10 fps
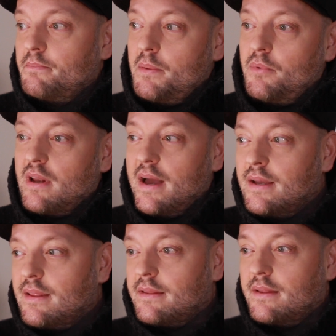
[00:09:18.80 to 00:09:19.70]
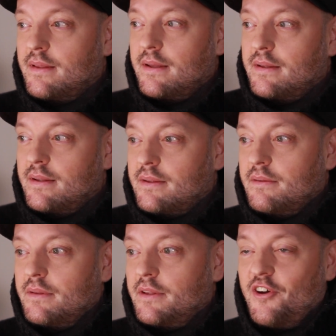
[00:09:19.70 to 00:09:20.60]
People like that,
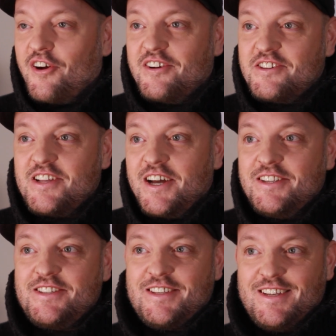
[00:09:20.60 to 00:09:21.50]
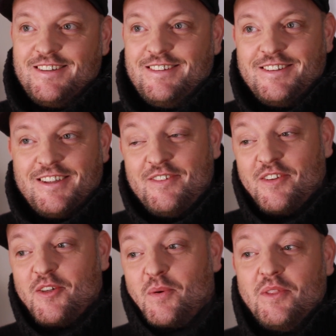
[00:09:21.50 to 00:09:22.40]
the darker sides,
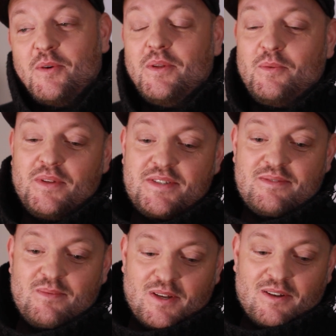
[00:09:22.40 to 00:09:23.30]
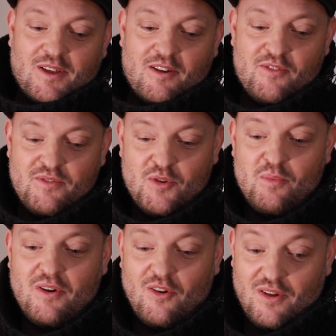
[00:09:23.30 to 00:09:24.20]
even though we do it with a lot of
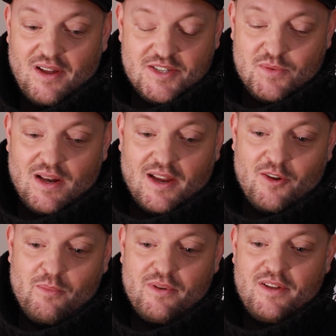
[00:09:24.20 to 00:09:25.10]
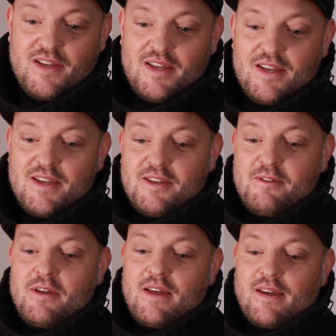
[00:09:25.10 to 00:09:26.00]
humor as well, I hope.
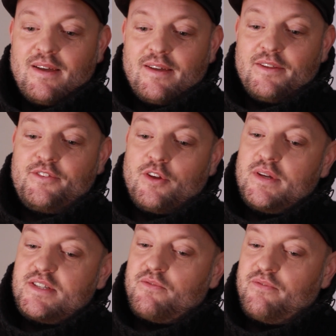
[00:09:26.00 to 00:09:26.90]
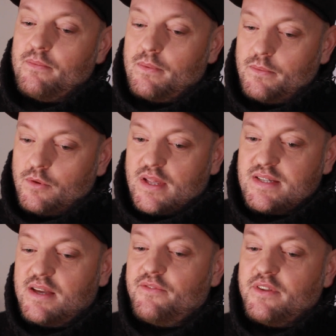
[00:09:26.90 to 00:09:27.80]
So it's
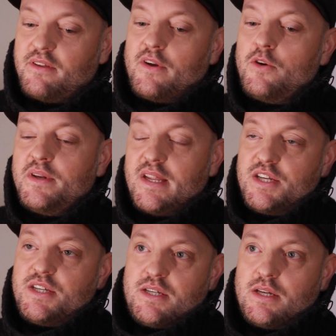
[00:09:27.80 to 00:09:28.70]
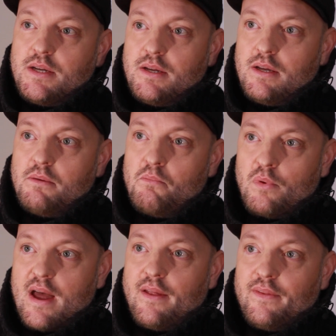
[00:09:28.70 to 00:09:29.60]
a very niche
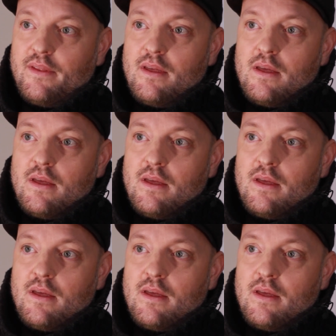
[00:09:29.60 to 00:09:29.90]
brand.